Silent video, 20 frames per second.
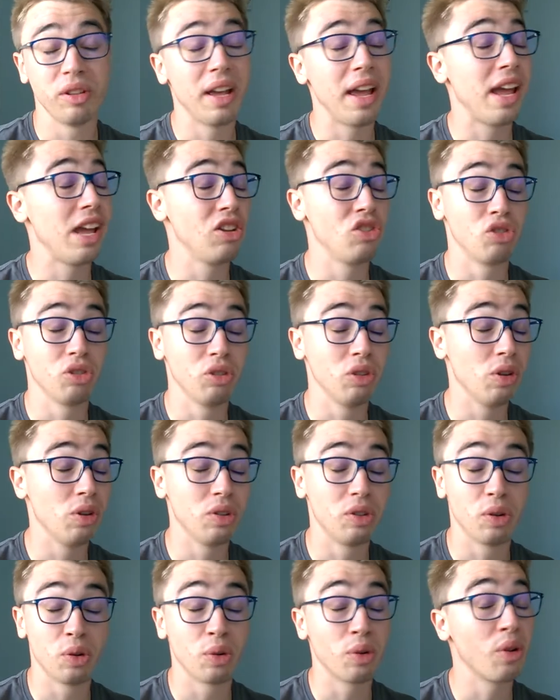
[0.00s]
Asian
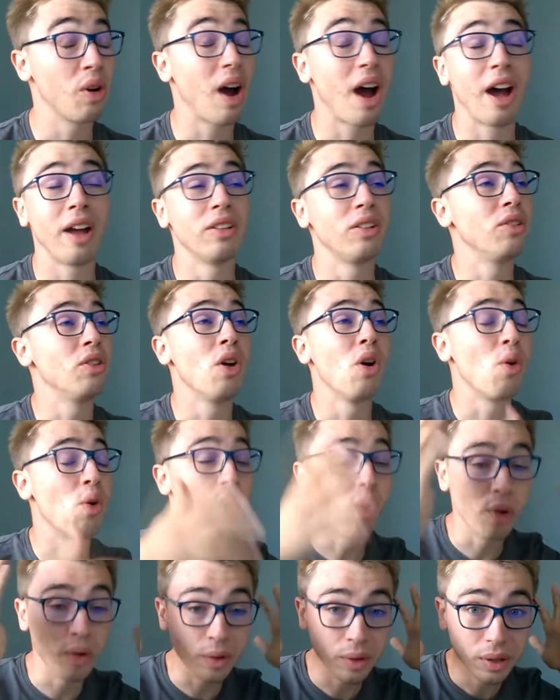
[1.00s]
dude or I don't know
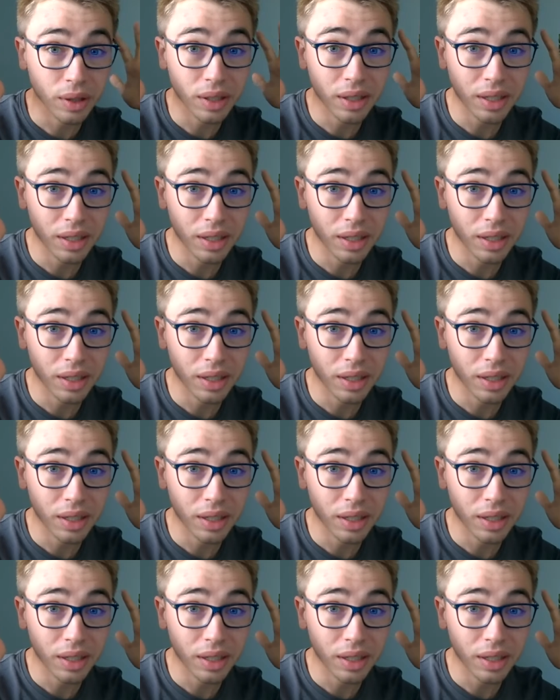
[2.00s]
who.